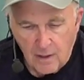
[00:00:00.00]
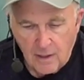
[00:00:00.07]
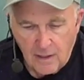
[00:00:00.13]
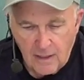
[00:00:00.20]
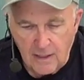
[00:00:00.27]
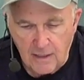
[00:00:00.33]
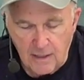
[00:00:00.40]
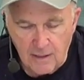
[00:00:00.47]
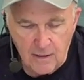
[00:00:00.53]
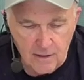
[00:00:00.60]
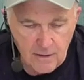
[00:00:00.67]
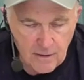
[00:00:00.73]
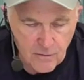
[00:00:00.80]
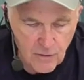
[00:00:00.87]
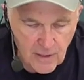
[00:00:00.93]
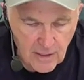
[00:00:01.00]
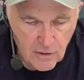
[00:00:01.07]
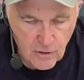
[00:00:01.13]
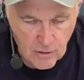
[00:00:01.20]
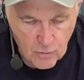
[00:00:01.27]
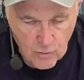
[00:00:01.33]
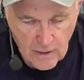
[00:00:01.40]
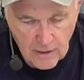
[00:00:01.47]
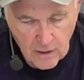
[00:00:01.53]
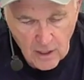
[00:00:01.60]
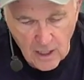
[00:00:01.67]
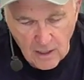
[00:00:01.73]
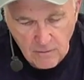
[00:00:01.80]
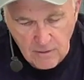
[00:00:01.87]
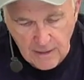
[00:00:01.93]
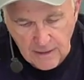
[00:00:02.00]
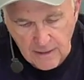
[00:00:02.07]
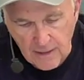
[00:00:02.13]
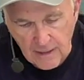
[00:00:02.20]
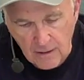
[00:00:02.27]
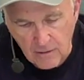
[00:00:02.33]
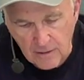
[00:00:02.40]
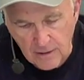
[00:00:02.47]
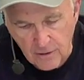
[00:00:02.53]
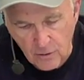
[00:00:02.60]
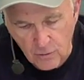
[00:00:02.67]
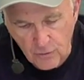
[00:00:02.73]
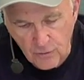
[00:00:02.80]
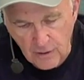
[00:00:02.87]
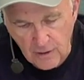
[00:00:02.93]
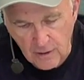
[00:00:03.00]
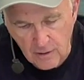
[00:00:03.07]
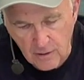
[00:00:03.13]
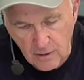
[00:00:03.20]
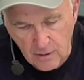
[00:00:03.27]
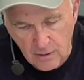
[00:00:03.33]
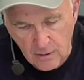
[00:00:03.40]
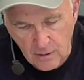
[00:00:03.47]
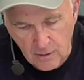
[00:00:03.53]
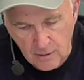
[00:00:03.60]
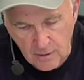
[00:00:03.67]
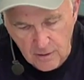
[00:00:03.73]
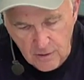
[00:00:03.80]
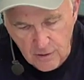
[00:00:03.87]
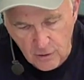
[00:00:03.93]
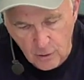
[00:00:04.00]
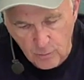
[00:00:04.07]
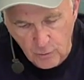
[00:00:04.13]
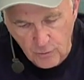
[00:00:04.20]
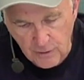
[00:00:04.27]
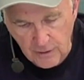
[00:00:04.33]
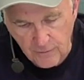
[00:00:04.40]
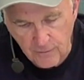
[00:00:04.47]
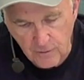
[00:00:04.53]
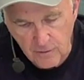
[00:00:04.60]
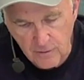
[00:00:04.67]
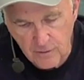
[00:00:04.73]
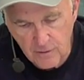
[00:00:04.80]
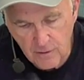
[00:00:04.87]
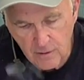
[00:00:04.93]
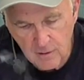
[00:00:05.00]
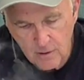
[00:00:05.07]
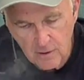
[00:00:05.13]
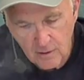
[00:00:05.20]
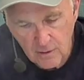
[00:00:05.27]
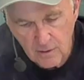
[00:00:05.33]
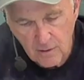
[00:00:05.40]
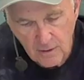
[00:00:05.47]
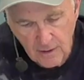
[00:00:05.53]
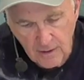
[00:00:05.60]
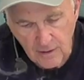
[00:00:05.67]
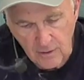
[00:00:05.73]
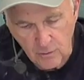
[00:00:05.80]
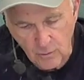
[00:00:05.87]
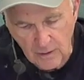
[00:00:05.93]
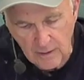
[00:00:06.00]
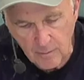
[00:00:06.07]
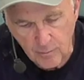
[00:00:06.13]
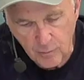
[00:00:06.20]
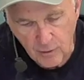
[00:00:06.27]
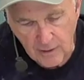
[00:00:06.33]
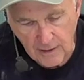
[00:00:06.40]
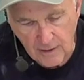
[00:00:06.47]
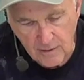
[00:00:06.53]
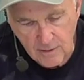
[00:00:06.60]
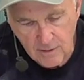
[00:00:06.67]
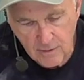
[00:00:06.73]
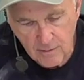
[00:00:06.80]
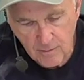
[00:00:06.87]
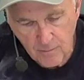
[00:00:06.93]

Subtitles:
And it's actually red hot right now, and you'll see a considerable difference in the way it brands.